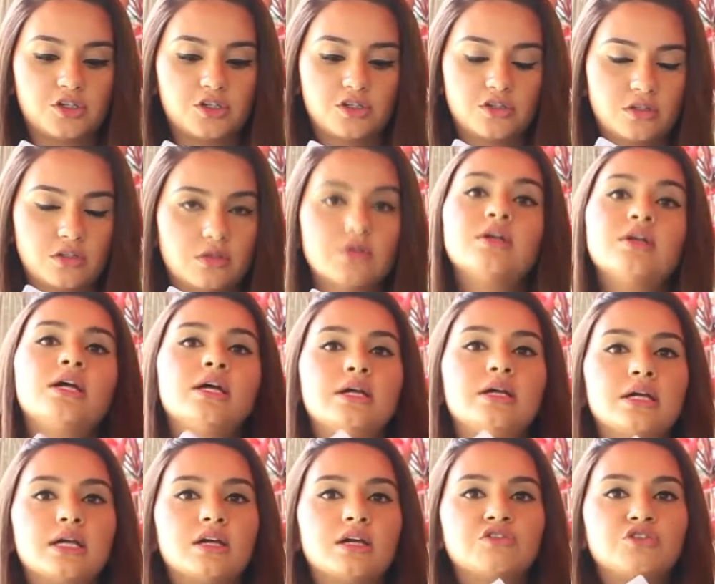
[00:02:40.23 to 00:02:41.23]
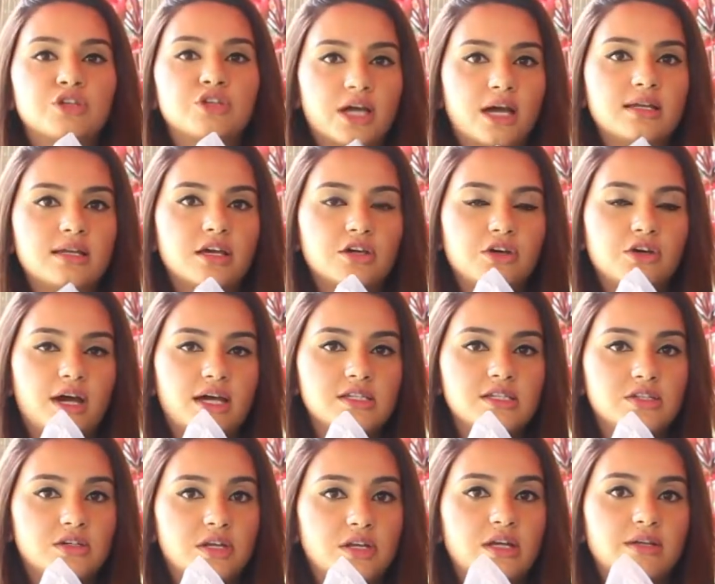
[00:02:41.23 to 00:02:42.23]
So if you can get your
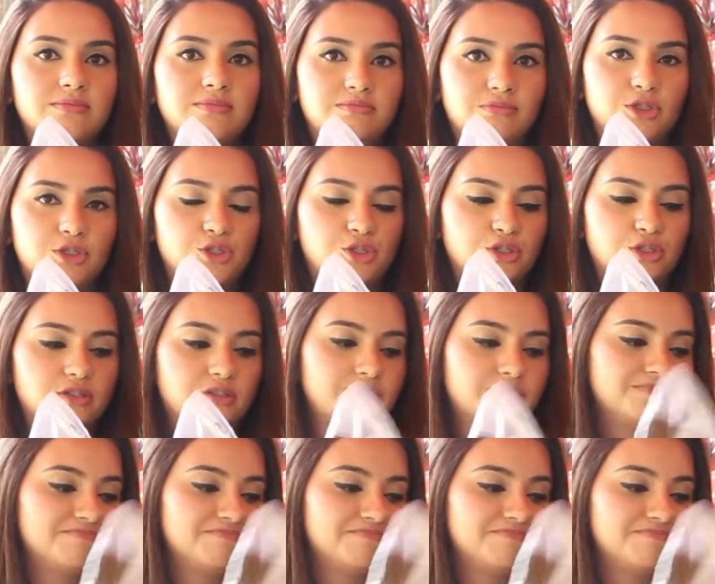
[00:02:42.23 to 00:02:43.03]
hands on it, you should.